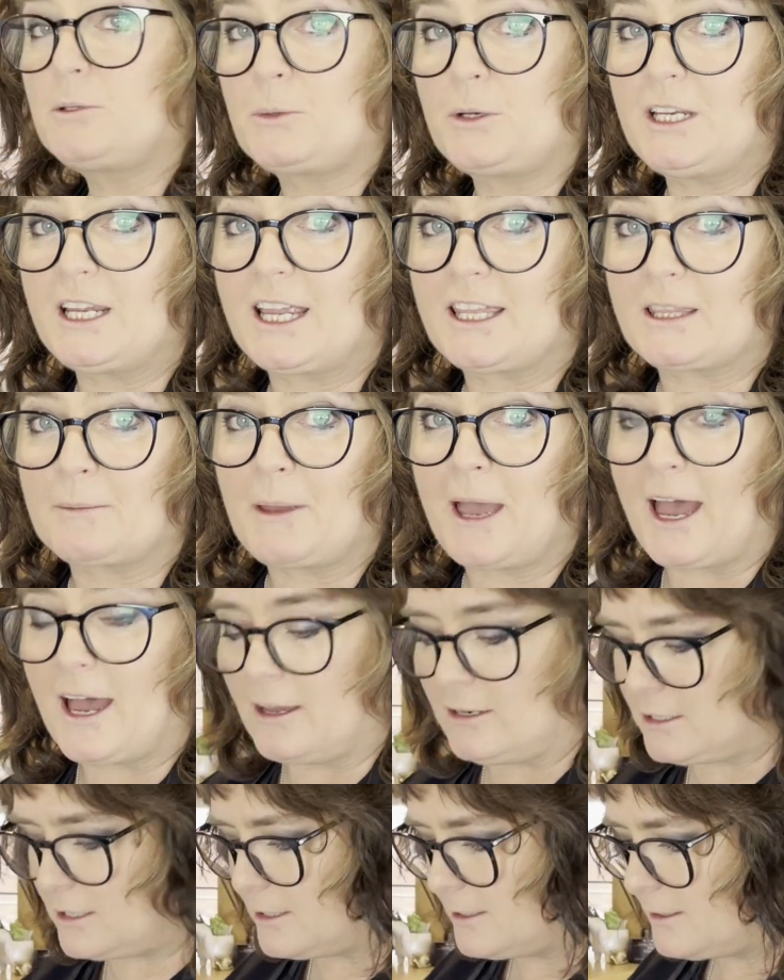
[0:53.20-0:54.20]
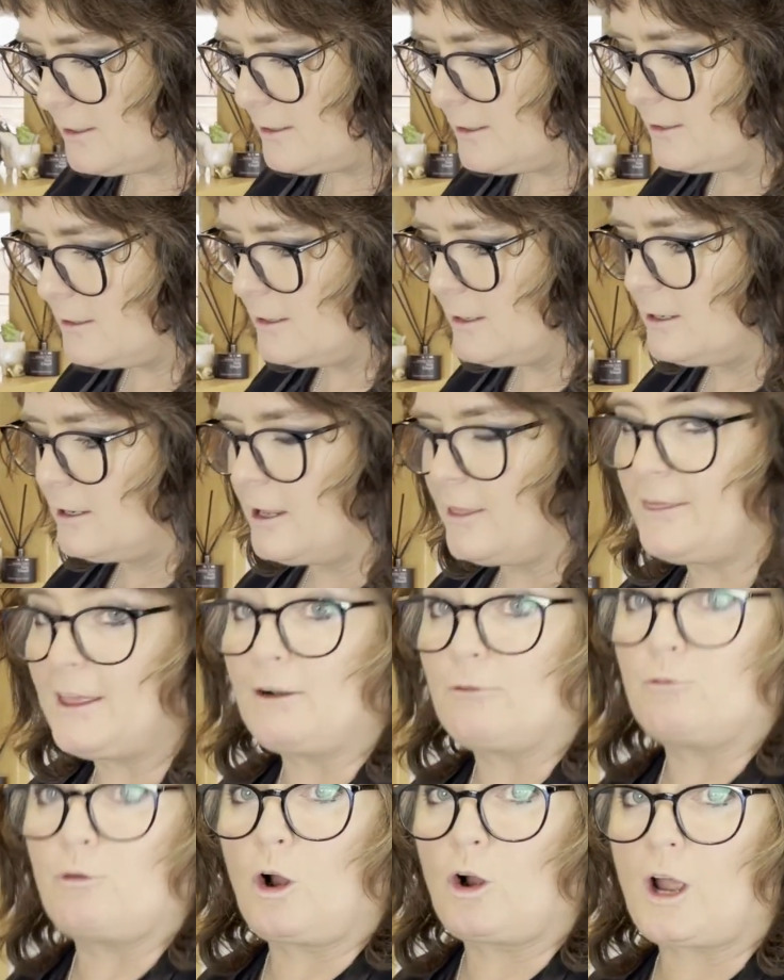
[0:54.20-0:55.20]
when you get them out, they're
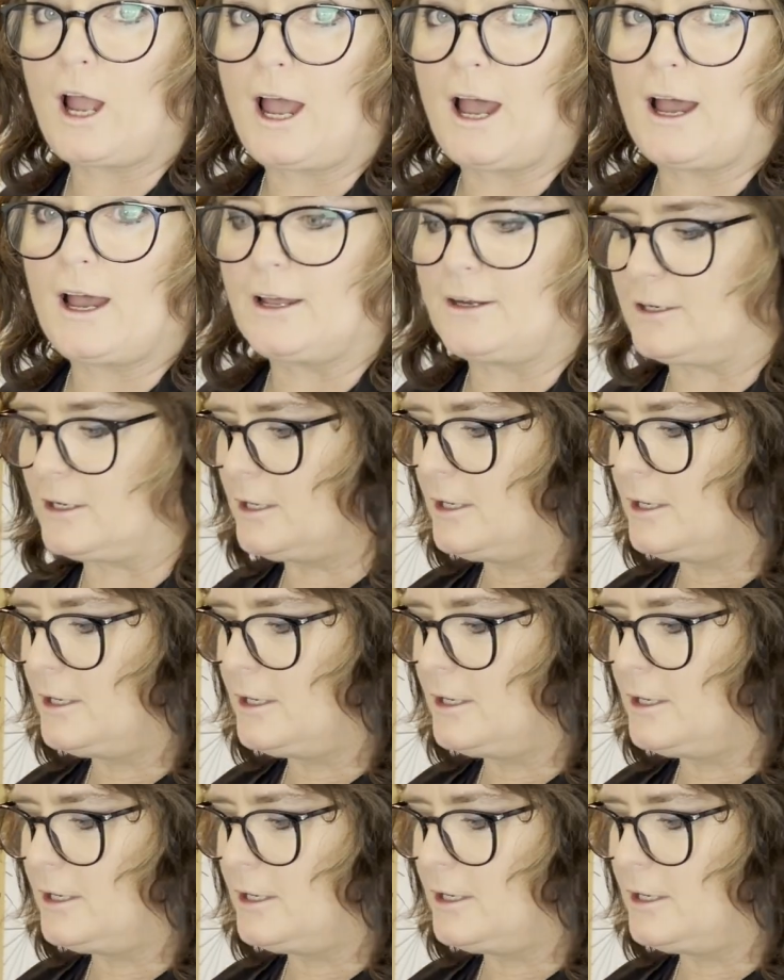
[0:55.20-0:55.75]
rock hard.